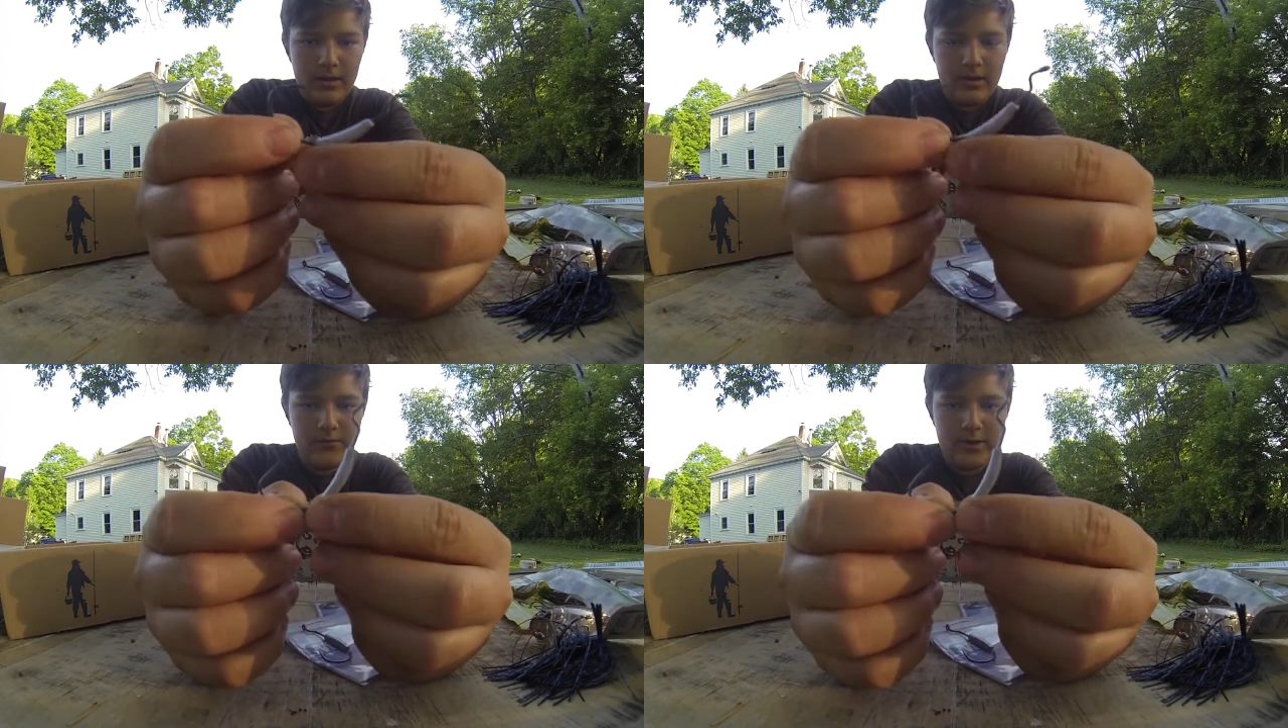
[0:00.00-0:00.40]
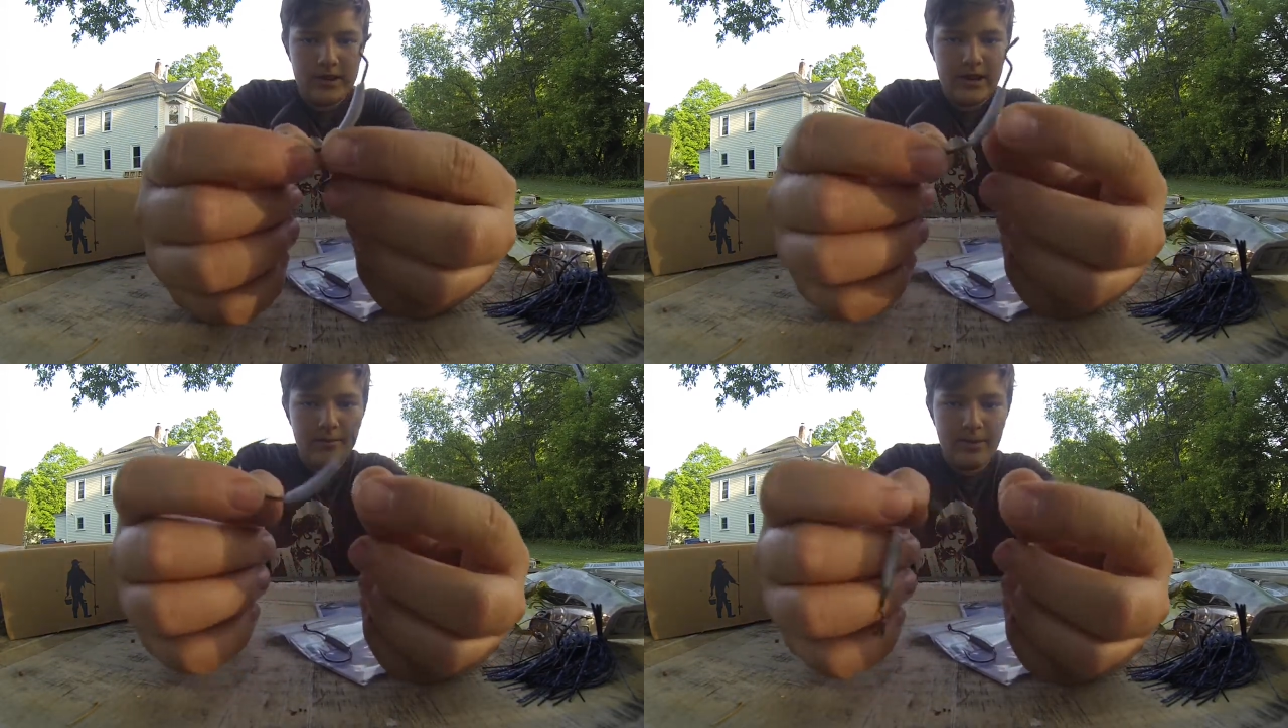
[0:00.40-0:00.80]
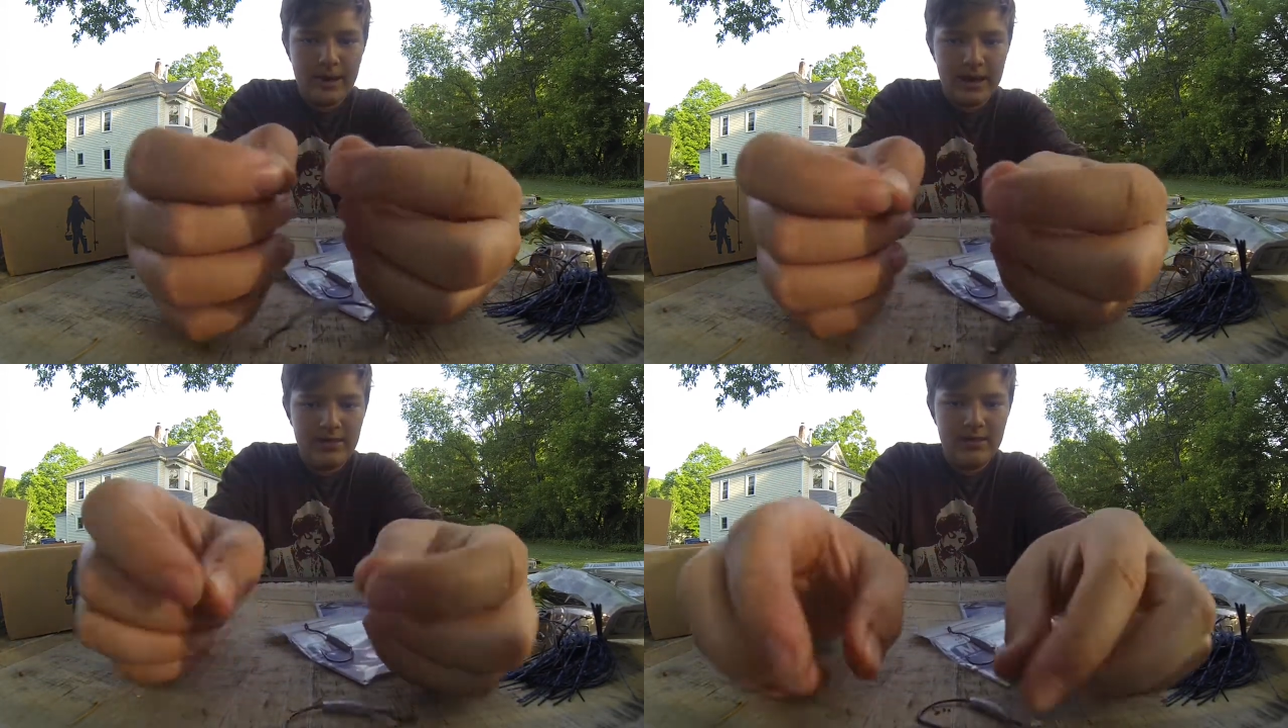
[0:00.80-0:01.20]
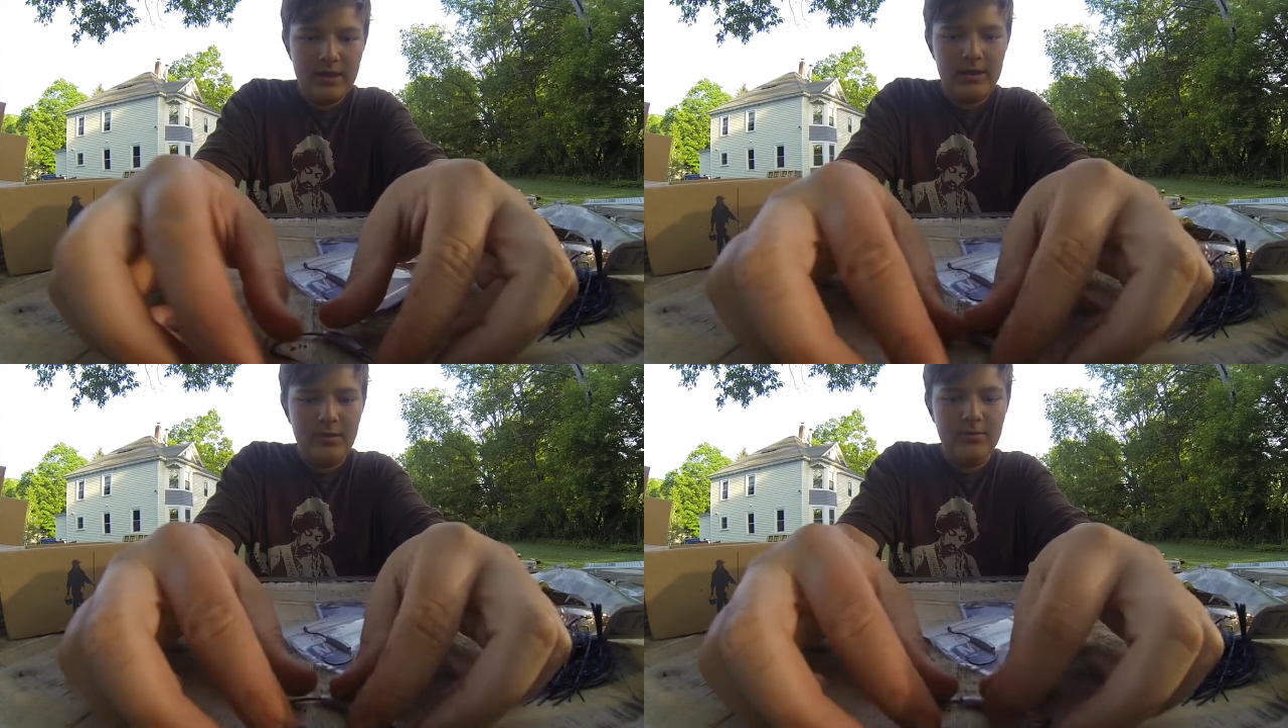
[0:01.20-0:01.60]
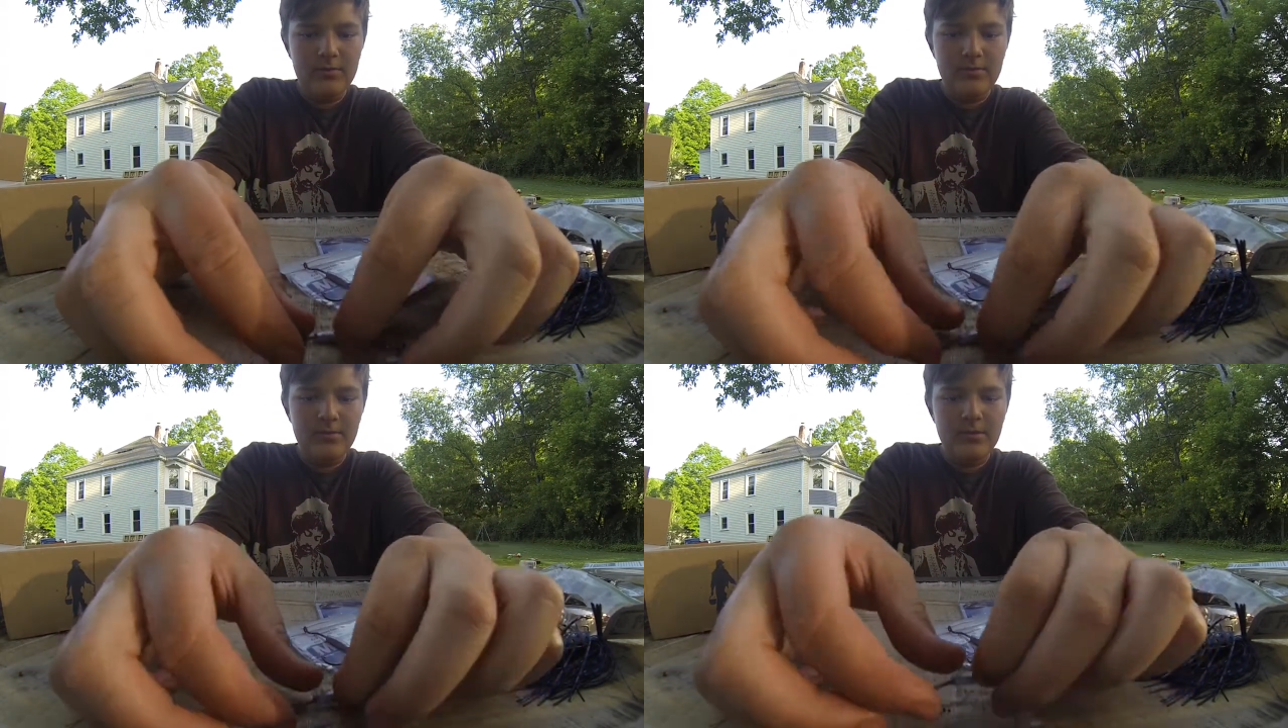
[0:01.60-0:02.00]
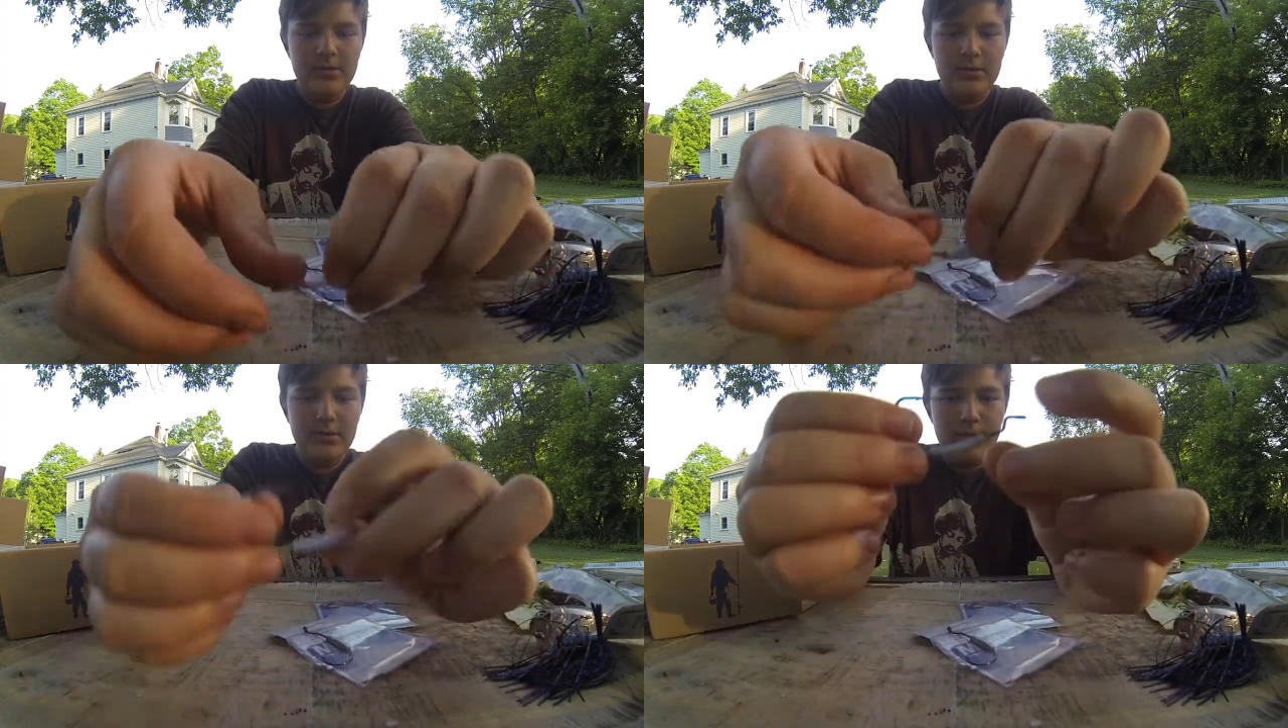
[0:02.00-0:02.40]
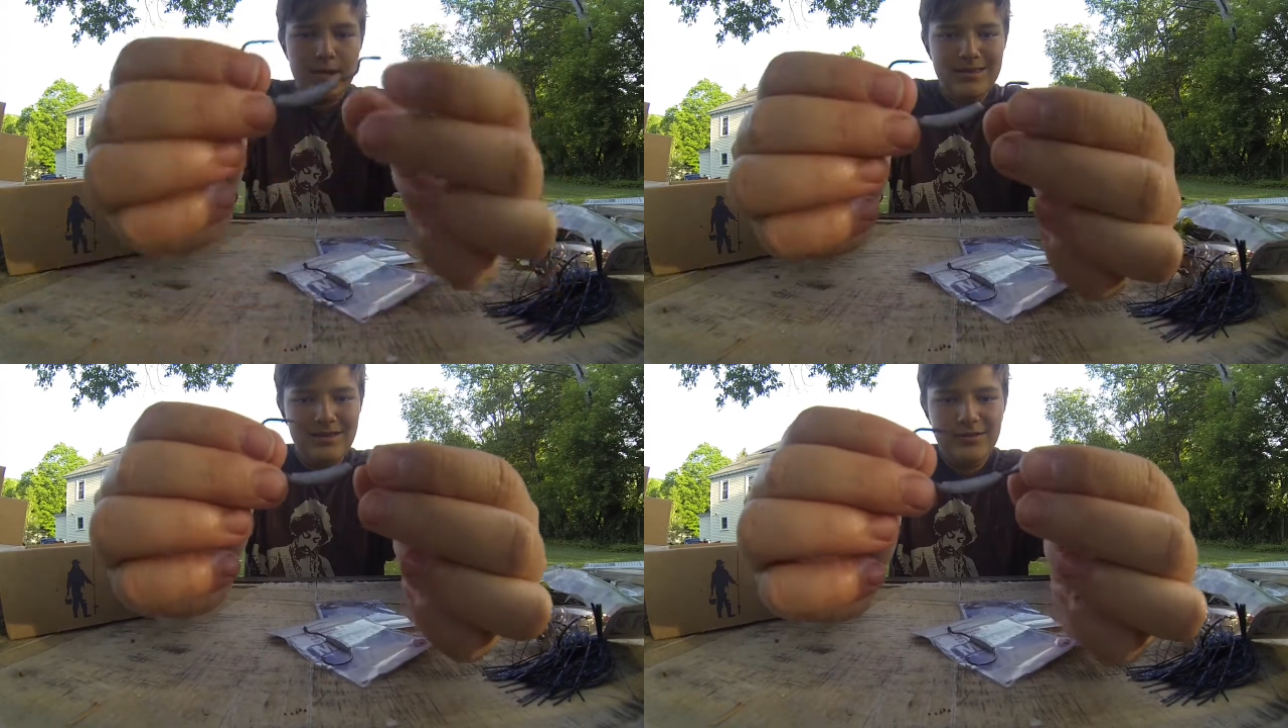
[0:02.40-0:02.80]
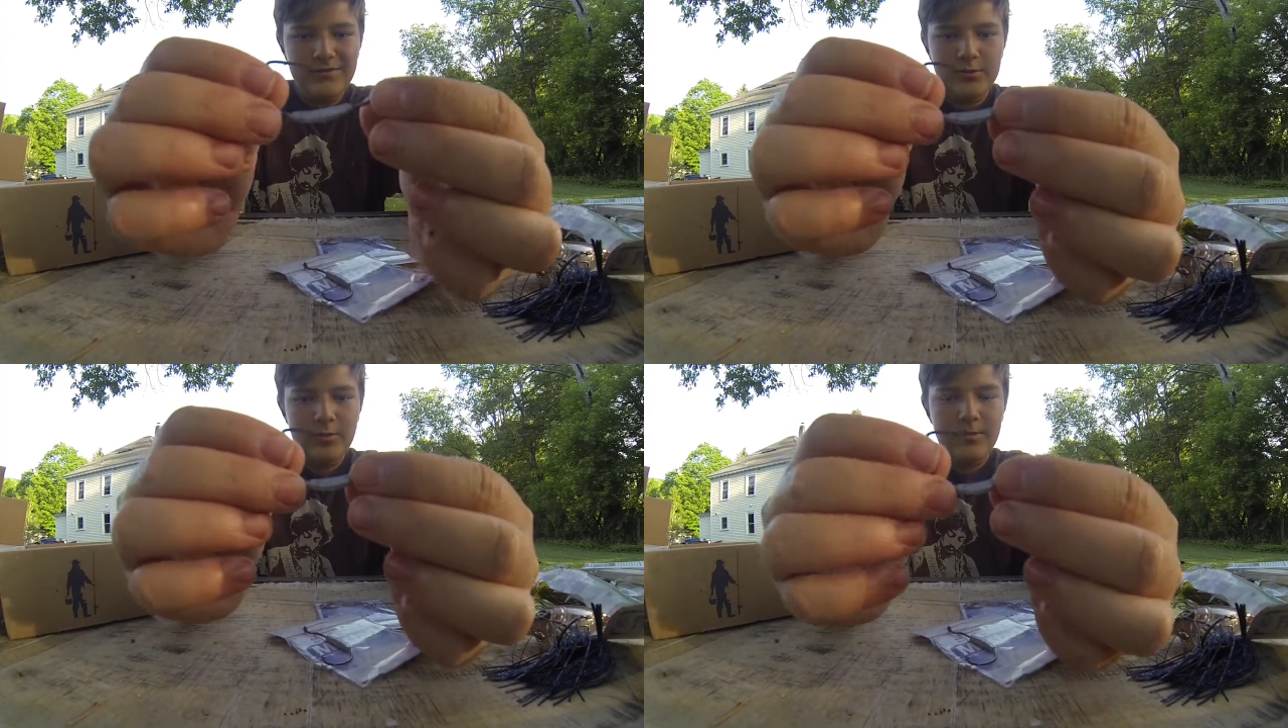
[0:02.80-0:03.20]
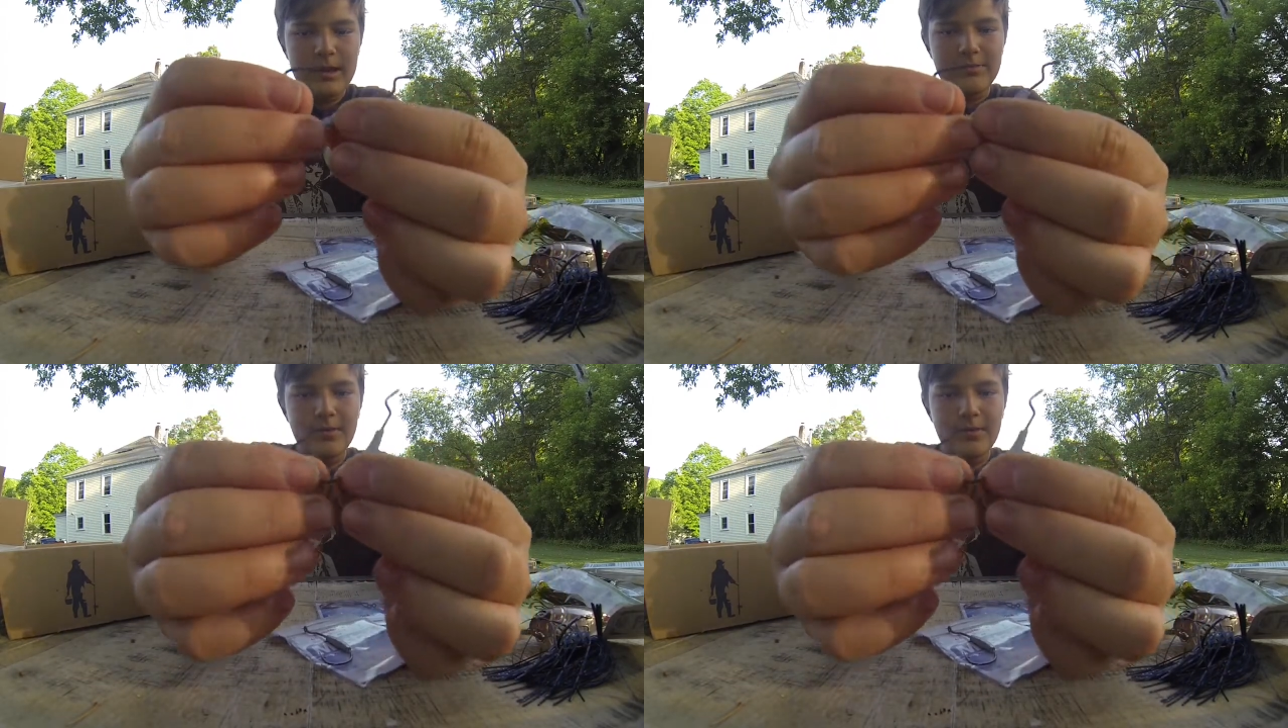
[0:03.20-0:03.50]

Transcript: You can rig that up on anything. You can. It's mainly used for swim baits,